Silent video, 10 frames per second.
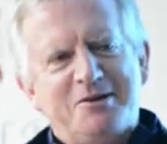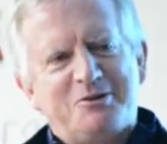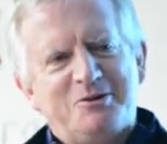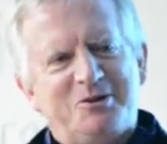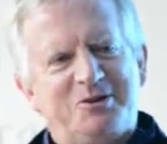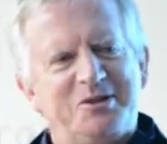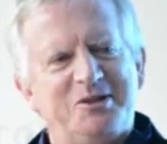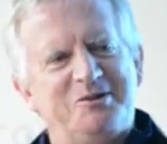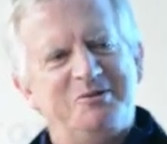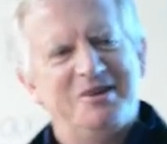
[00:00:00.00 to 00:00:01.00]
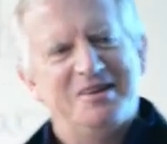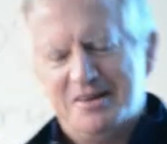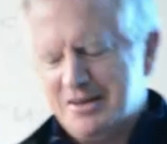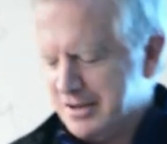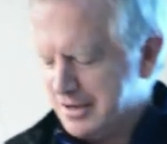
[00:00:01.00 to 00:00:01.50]
It's good to see you,
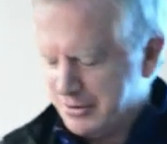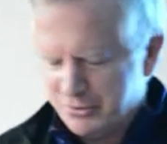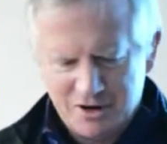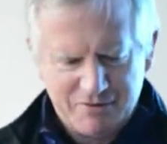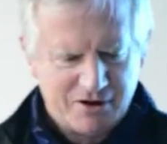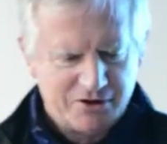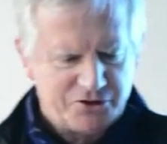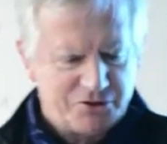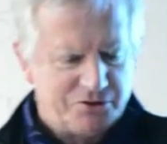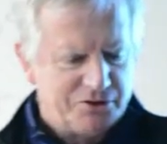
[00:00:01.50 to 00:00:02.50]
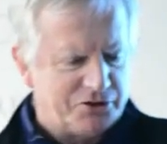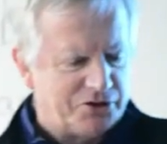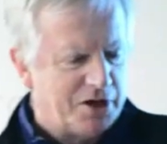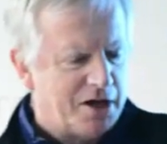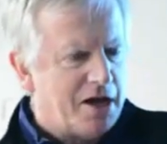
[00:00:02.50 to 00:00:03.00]
uh, one of our students.